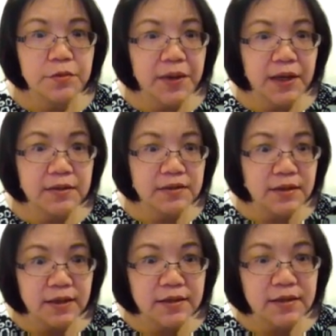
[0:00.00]

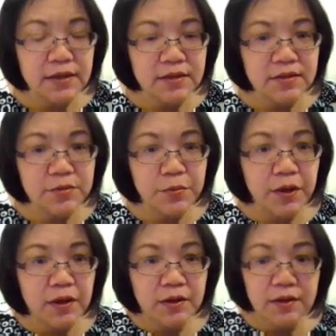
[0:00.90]
domains like this
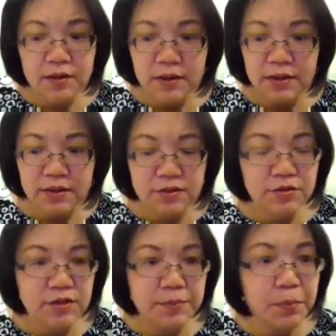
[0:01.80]
where
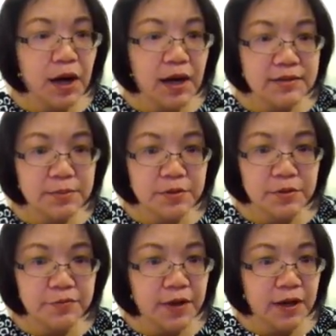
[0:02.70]
it's impossible
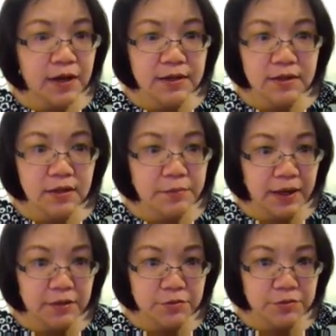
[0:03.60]
to find a
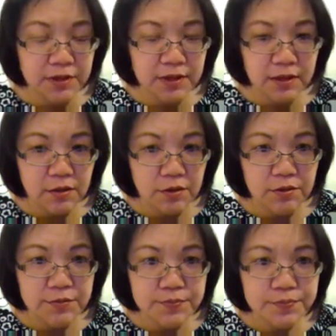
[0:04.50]
boundary at
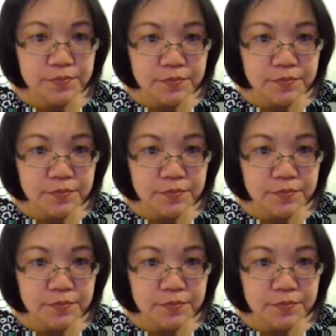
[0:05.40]
all.